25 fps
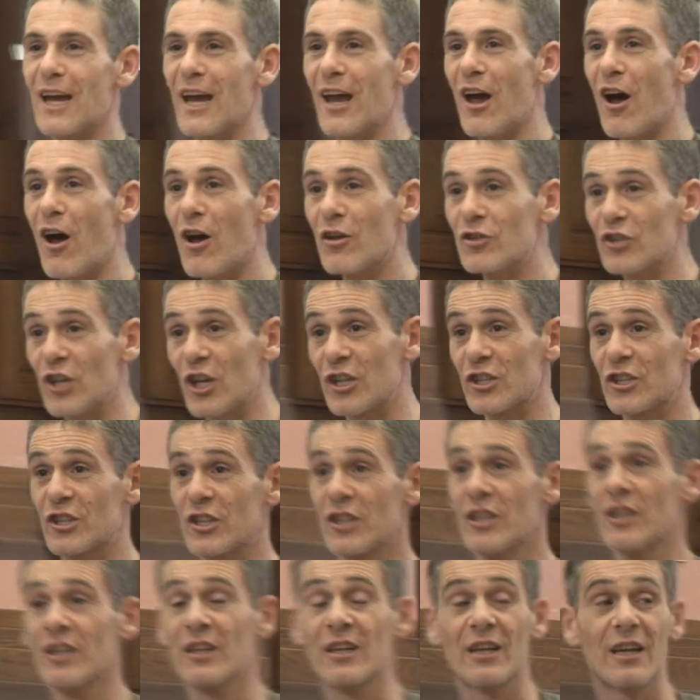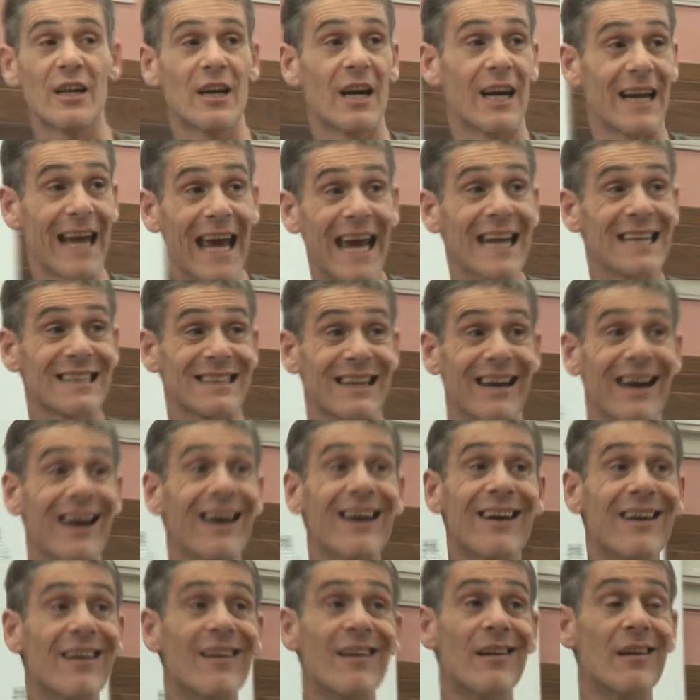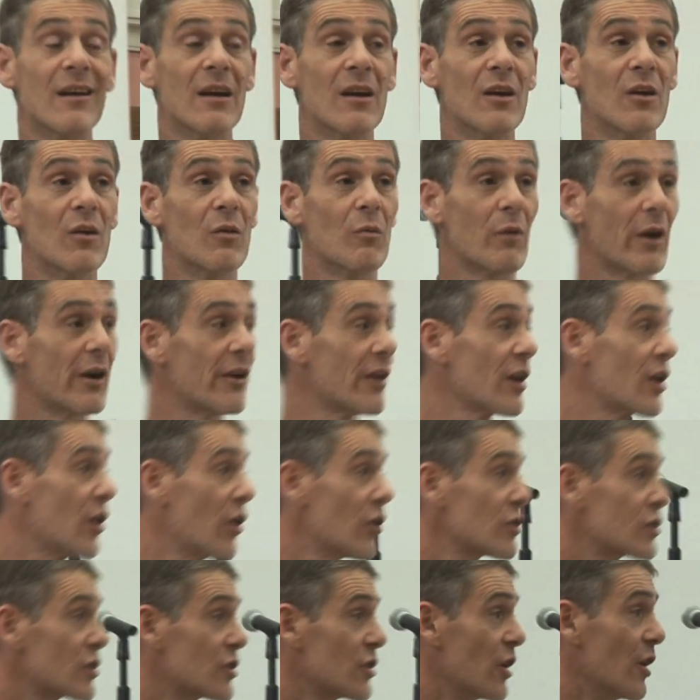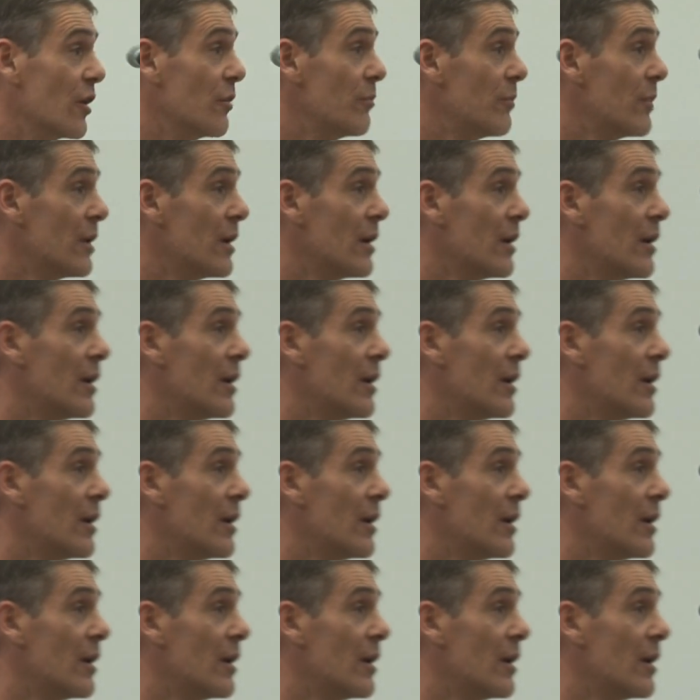they are just an actor wearing a costume,